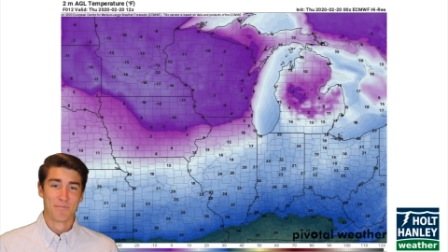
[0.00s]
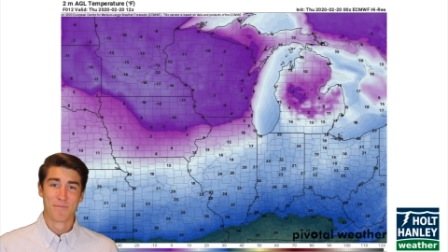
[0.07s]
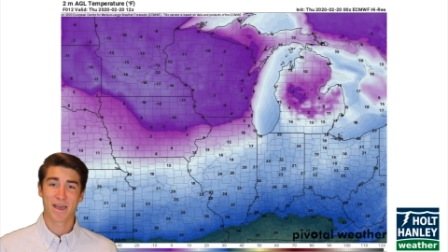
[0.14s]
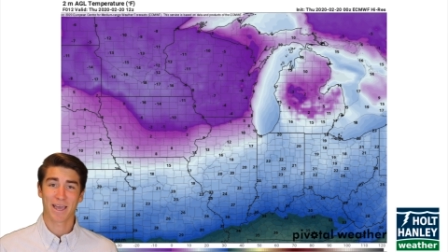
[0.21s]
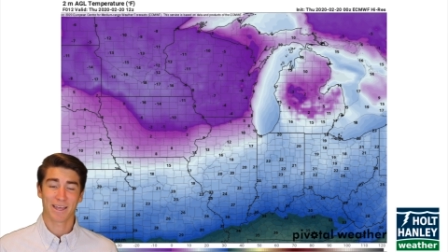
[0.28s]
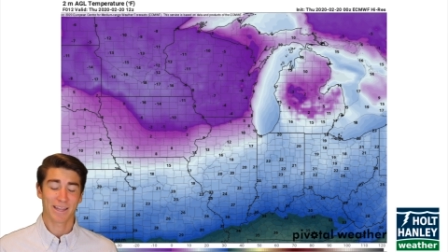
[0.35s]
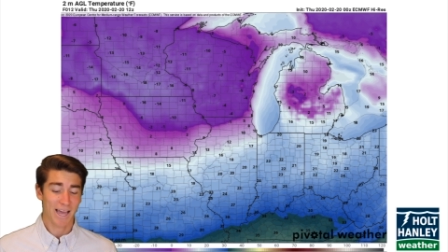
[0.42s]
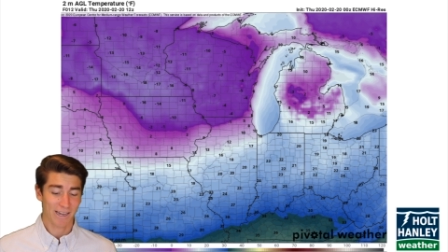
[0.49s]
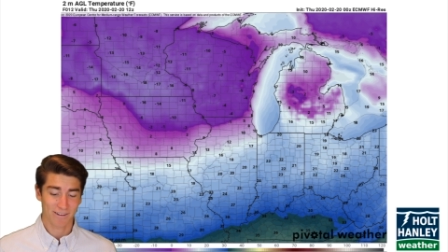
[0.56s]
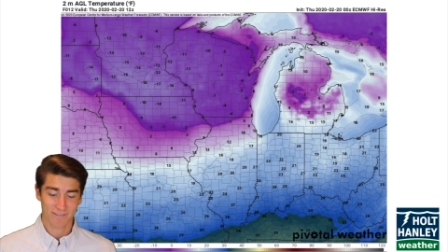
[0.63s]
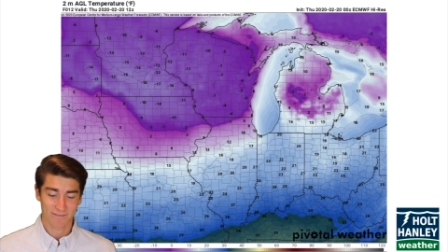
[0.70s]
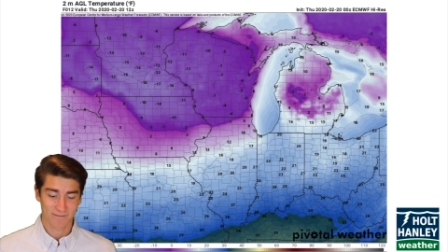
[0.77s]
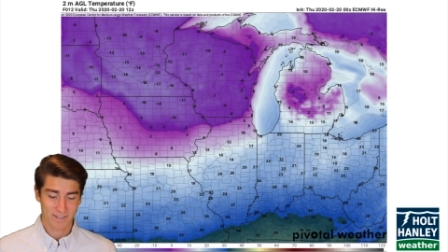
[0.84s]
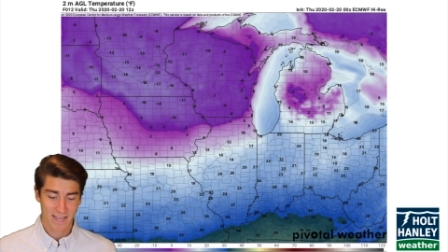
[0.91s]
Man,
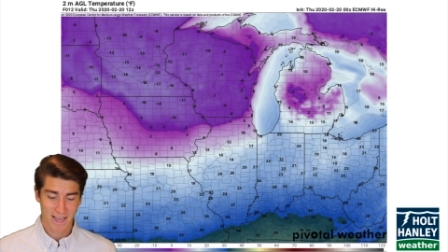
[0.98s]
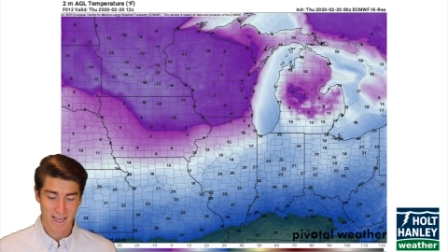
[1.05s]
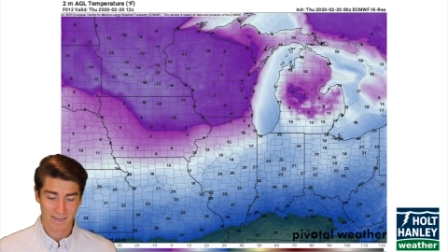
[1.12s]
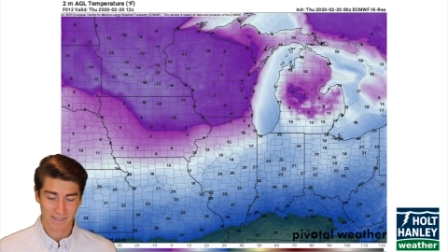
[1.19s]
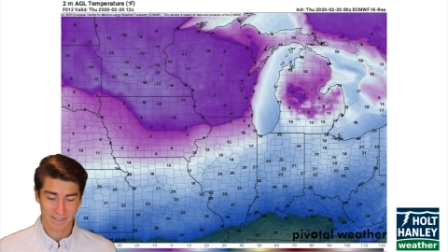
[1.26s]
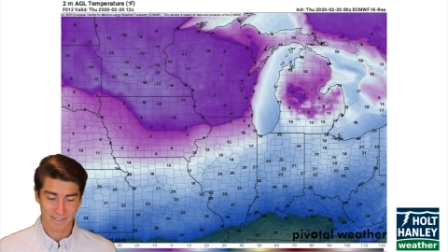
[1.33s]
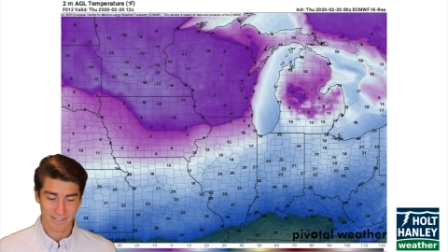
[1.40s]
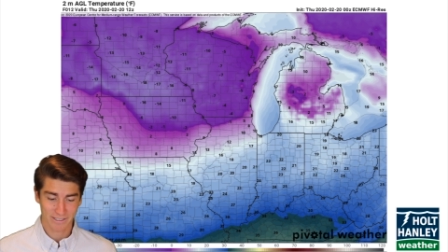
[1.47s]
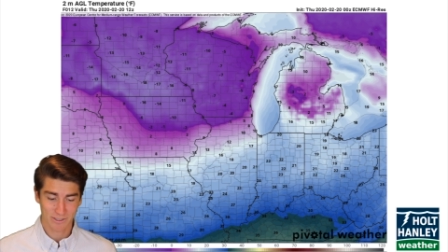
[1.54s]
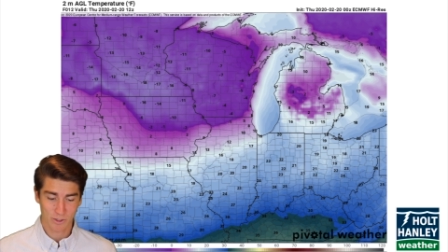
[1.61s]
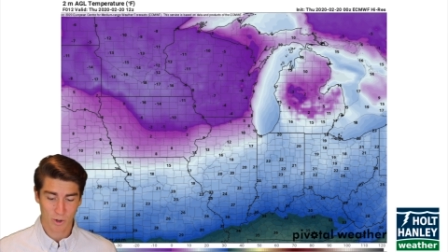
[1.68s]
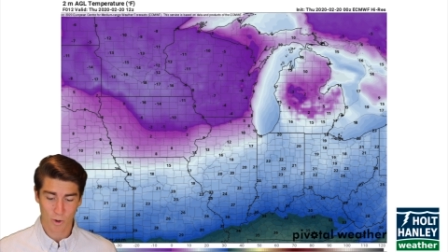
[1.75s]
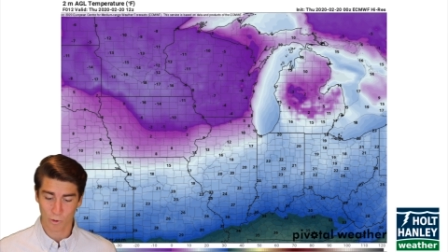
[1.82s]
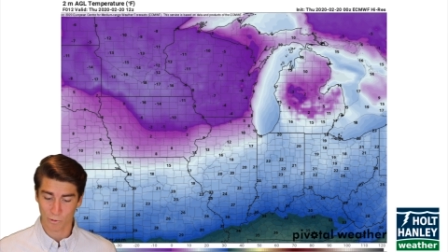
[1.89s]
that that is
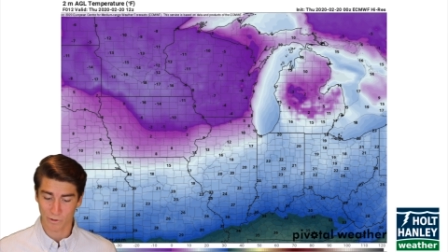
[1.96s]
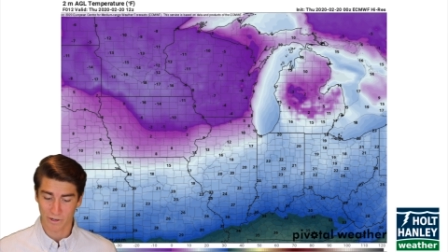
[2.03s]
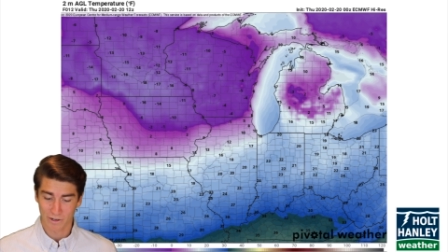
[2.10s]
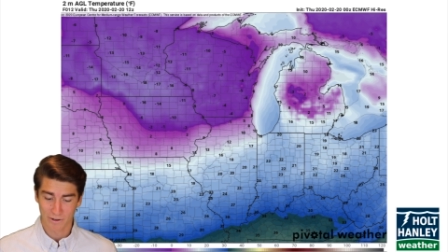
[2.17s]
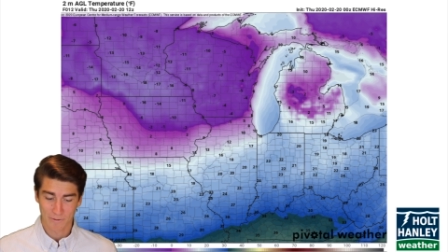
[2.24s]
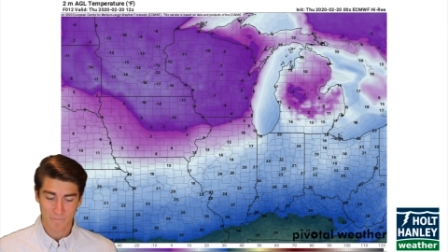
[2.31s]
cold.